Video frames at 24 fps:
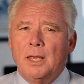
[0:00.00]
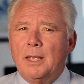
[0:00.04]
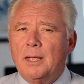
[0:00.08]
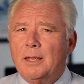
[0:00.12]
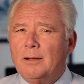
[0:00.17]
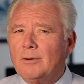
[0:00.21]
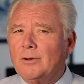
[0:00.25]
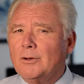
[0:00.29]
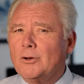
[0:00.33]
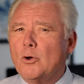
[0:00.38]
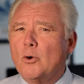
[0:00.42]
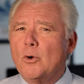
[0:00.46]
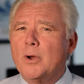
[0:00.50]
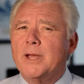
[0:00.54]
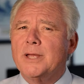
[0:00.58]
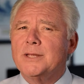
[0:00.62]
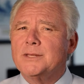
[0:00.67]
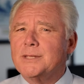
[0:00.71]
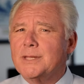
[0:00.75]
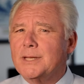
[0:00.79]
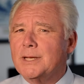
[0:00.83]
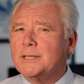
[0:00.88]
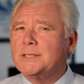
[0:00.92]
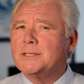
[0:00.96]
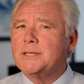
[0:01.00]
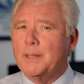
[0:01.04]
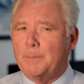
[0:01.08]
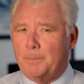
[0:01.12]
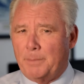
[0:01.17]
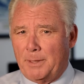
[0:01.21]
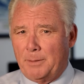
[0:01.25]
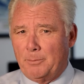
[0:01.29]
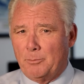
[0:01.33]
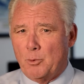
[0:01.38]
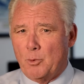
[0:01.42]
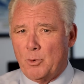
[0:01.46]
Illinois is at a
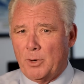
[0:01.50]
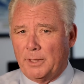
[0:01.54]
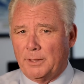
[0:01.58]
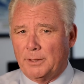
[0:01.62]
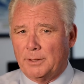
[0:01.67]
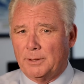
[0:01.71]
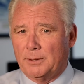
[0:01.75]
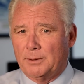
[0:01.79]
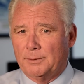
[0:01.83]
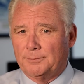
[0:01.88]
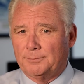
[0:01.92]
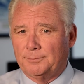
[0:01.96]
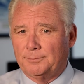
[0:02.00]
tipping point.